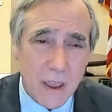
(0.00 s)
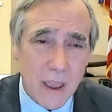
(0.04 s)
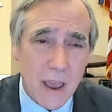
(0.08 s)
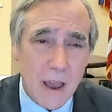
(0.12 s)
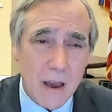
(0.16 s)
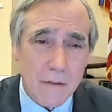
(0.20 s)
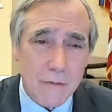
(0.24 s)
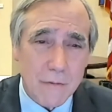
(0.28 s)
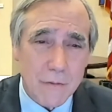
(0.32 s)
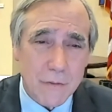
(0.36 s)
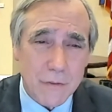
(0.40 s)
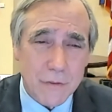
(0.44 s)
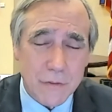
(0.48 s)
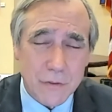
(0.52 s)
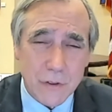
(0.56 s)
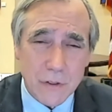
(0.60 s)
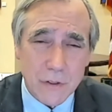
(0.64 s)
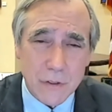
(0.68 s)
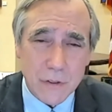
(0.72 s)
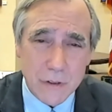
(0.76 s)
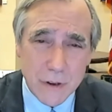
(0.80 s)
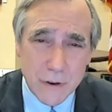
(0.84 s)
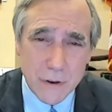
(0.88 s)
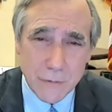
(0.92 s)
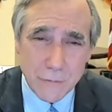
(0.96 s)
have
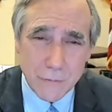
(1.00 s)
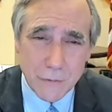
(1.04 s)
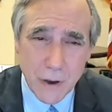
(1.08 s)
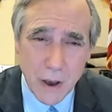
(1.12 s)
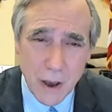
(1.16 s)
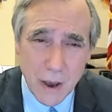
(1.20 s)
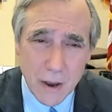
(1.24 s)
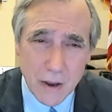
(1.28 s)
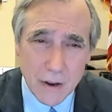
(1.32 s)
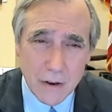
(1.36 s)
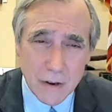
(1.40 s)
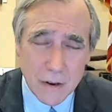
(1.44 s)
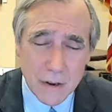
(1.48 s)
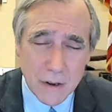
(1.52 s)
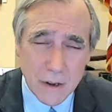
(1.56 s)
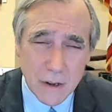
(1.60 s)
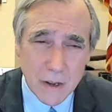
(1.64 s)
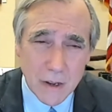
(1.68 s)
solidified